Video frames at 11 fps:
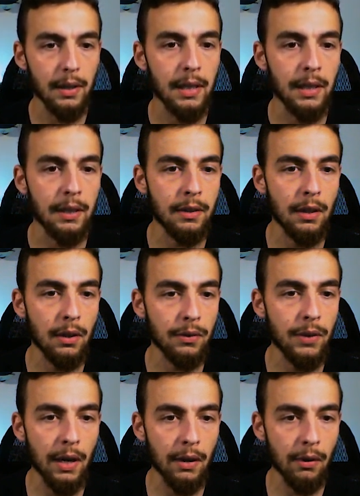And
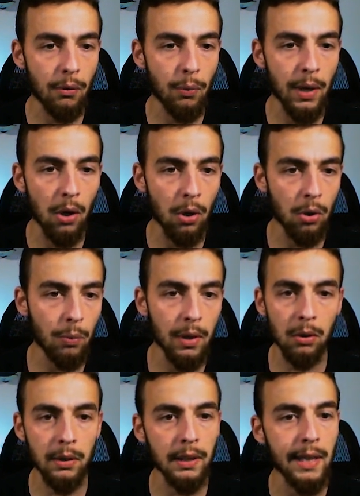there we go, we
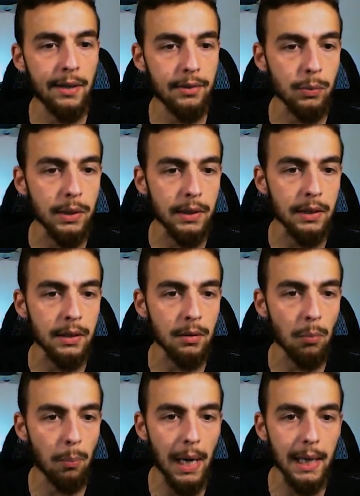only left with the
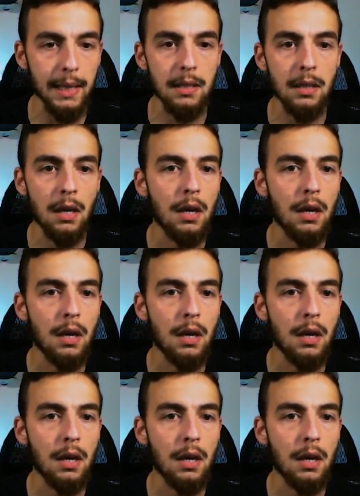body.